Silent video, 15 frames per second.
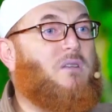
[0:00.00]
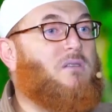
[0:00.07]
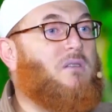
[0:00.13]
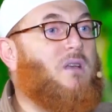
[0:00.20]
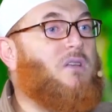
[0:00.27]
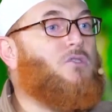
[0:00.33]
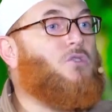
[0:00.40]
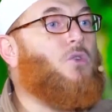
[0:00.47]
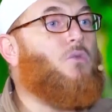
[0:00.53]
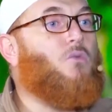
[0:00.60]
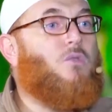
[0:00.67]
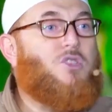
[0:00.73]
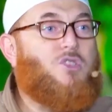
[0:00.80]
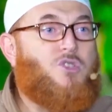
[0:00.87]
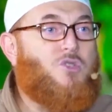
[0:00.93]
discussed
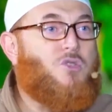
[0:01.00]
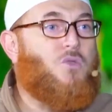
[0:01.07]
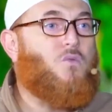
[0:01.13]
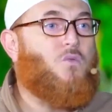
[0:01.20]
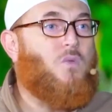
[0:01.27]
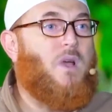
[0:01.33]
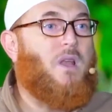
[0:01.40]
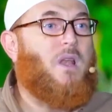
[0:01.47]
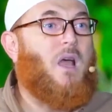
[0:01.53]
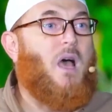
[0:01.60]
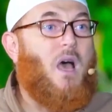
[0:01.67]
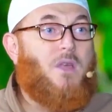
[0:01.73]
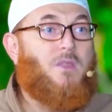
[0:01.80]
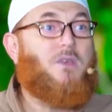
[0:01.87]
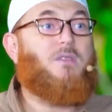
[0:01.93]
with no one
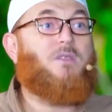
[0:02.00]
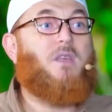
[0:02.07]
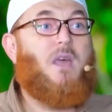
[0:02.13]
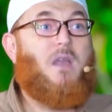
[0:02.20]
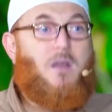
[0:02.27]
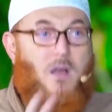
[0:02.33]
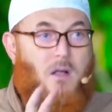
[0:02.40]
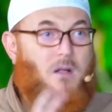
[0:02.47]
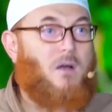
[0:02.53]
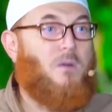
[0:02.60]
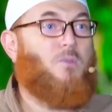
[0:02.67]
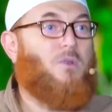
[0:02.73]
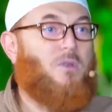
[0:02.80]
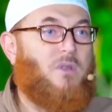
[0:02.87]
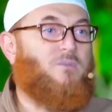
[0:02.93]
other than the
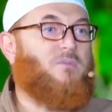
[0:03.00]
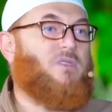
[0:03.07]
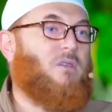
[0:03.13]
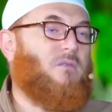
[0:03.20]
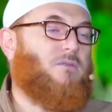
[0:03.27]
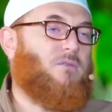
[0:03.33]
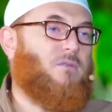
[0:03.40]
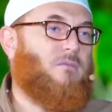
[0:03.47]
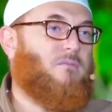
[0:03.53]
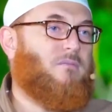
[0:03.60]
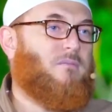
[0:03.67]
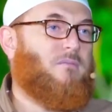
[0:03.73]
couple themselves.